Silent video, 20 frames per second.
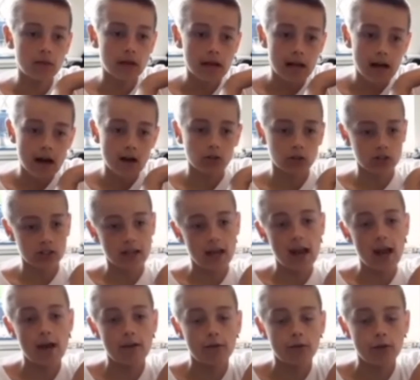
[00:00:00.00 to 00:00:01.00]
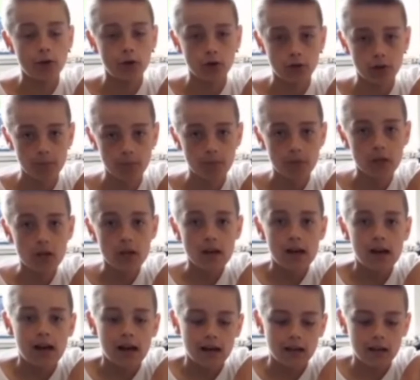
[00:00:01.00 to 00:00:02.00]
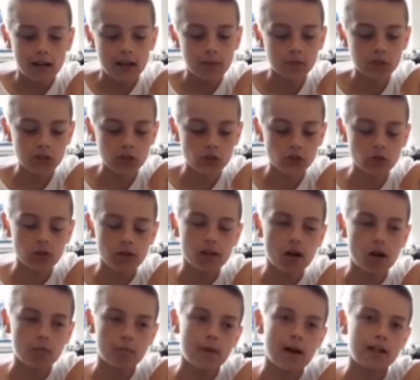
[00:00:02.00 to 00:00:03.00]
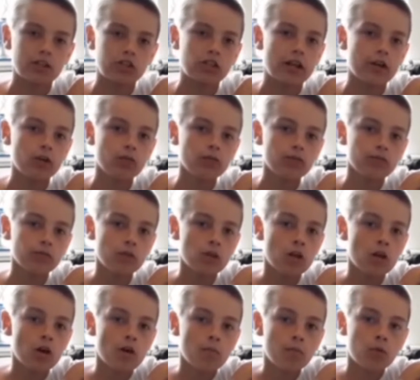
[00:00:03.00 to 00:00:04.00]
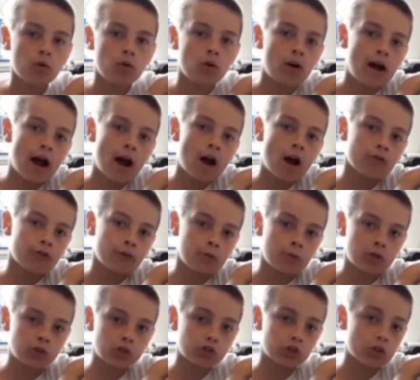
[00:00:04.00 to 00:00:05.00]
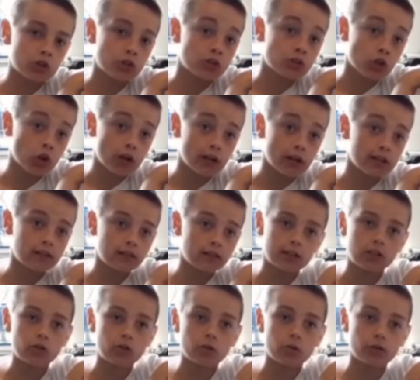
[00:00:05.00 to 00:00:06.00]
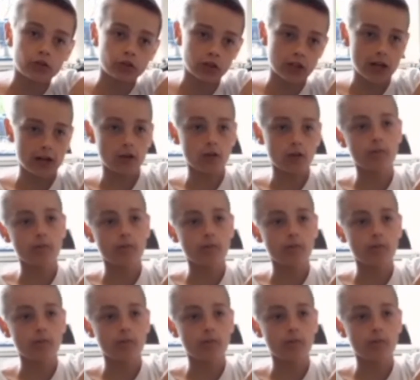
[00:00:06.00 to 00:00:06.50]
how to care for them. And I am still doing that on my channel, but Alfie wants to join into another channel.